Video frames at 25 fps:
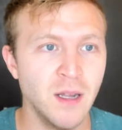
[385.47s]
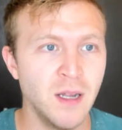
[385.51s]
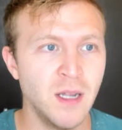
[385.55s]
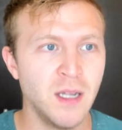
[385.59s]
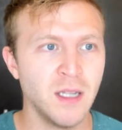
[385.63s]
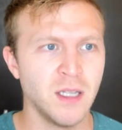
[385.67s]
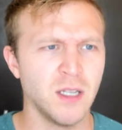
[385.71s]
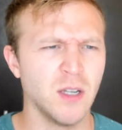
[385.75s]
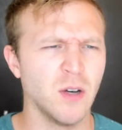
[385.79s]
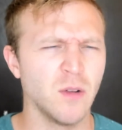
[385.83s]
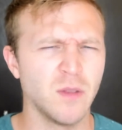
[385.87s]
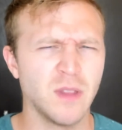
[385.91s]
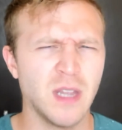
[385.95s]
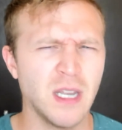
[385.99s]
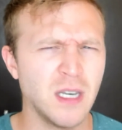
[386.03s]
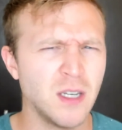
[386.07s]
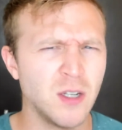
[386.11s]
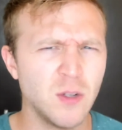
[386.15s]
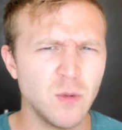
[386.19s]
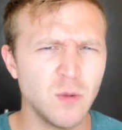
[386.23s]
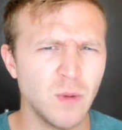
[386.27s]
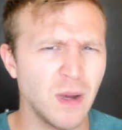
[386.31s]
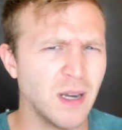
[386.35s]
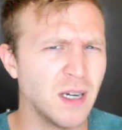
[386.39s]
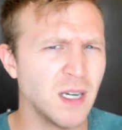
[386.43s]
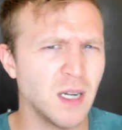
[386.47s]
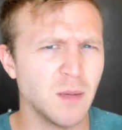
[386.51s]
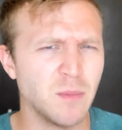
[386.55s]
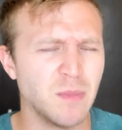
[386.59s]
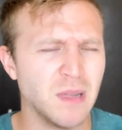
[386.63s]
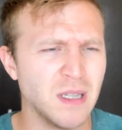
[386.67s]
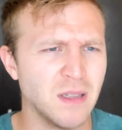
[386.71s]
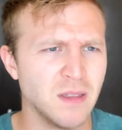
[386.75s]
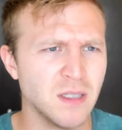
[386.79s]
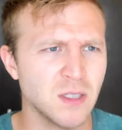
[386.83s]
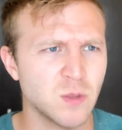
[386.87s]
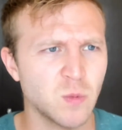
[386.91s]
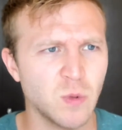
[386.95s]
then you end up in
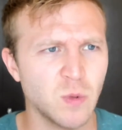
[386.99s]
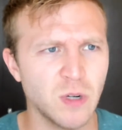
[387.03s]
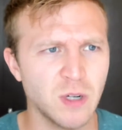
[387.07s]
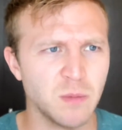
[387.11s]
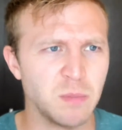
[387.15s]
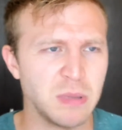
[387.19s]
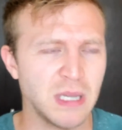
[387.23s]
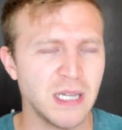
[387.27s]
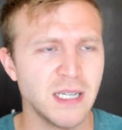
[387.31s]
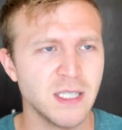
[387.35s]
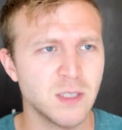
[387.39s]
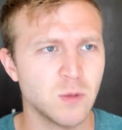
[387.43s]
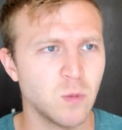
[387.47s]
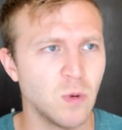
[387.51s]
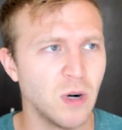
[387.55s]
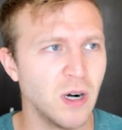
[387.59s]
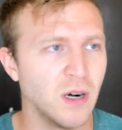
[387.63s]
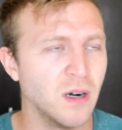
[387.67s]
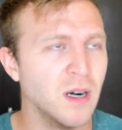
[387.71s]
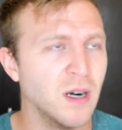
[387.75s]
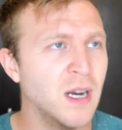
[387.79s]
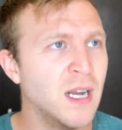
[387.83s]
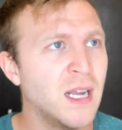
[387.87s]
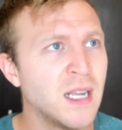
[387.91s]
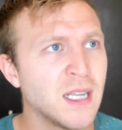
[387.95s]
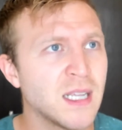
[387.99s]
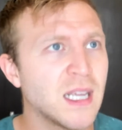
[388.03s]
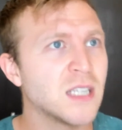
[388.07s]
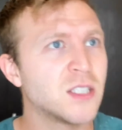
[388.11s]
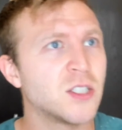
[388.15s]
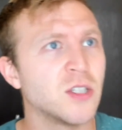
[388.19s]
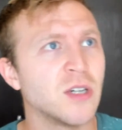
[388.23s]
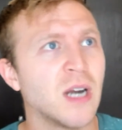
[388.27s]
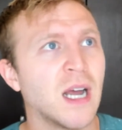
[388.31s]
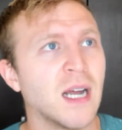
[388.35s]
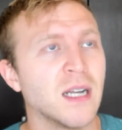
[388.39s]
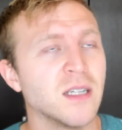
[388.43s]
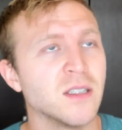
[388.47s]
this weird place where, yes, you're
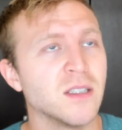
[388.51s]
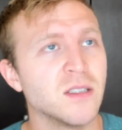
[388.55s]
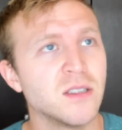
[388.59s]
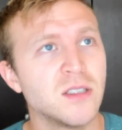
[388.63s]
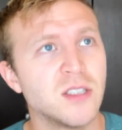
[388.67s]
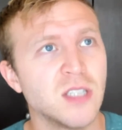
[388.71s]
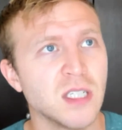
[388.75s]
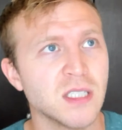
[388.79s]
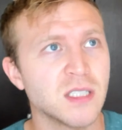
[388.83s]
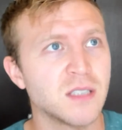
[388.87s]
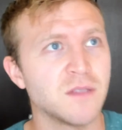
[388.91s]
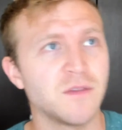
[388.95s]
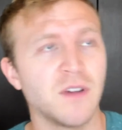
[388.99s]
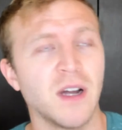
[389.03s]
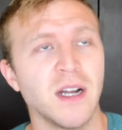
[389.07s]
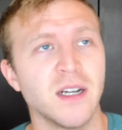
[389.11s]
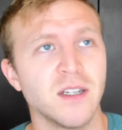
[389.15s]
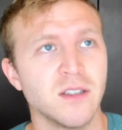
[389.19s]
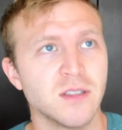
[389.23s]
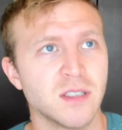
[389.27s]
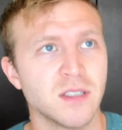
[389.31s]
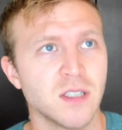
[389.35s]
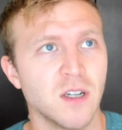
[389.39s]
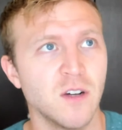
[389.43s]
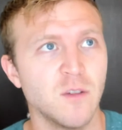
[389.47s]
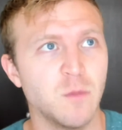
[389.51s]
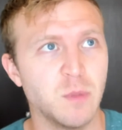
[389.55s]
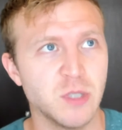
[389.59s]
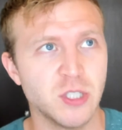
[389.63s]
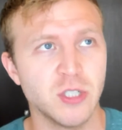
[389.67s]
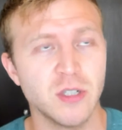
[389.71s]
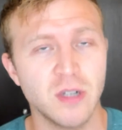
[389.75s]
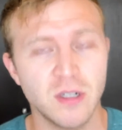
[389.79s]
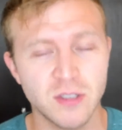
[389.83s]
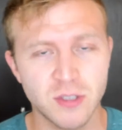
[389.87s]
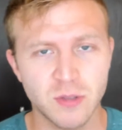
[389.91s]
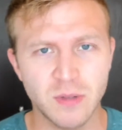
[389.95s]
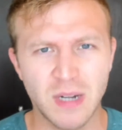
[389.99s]
not justifying yourself, but you're
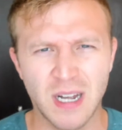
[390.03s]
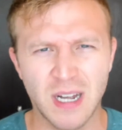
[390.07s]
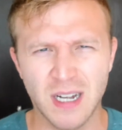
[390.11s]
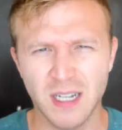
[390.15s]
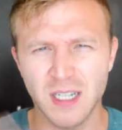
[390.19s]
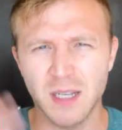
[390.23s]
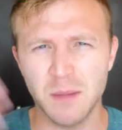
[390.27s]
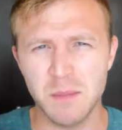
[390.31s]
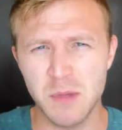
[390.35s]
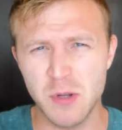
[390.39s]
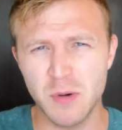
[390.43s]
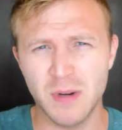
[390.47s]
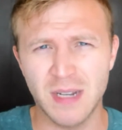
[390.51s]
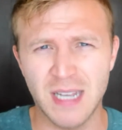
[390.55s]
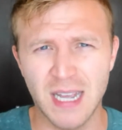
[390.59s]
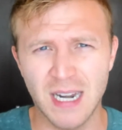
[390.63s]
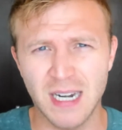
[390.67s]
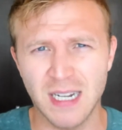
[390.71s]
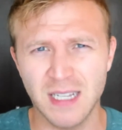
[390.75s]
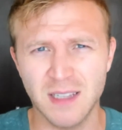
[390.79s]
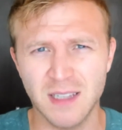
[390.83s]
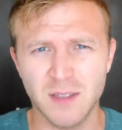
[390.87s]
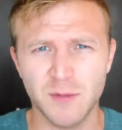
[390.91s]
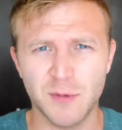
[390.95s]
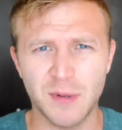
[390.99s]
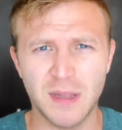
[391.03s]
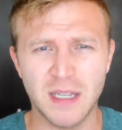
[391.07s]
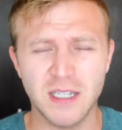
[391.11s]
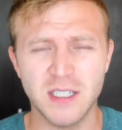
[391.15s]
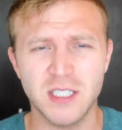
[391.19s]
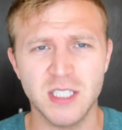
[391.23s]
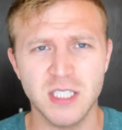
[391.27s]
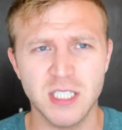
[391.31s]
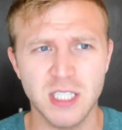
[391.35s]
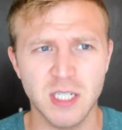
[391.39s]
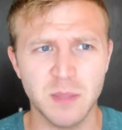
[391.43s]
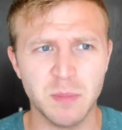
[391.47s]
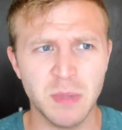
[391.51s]
also not communicating in the
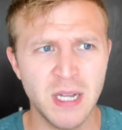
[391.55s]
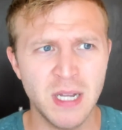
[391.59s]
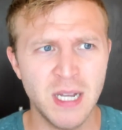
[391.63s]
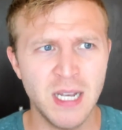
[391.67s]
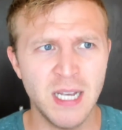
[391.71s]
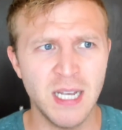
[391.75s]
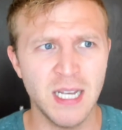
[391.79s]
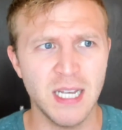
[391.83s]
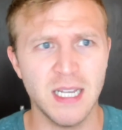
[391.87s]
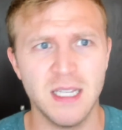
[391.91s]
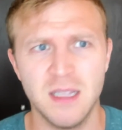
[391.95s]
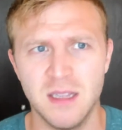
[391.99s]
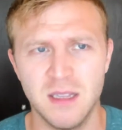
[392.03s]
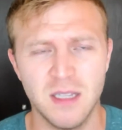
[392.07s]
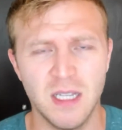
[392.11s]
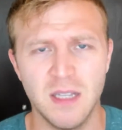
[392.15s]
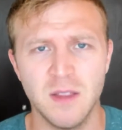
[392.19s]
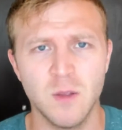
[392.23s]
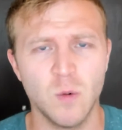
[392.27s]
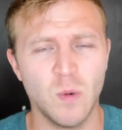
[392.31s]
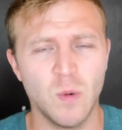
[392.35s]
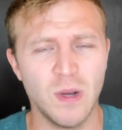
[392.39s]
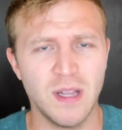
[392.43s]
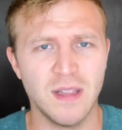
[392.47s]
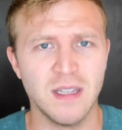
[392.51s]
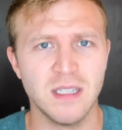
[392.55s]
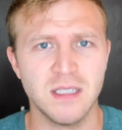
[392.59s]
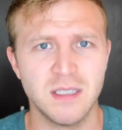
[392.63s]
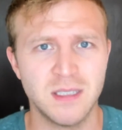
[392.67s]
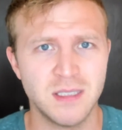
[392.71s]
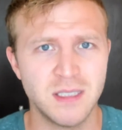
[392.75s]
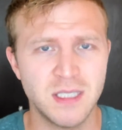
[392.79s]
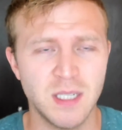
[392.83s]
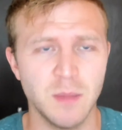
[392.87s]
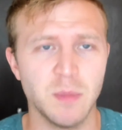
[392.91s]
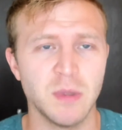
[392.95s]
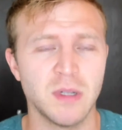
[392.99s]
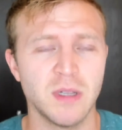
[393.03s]
relationship in the way that's
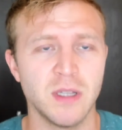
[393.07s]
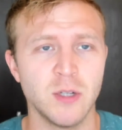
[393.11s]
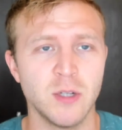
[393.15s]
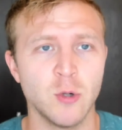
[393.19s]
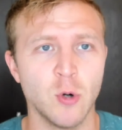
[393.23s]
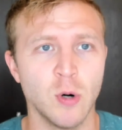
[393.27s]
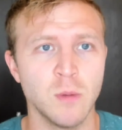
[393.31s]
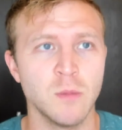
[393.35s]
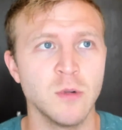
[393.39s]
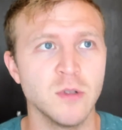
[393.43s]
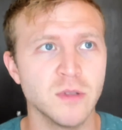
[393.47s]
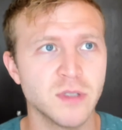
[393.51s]
typically normal.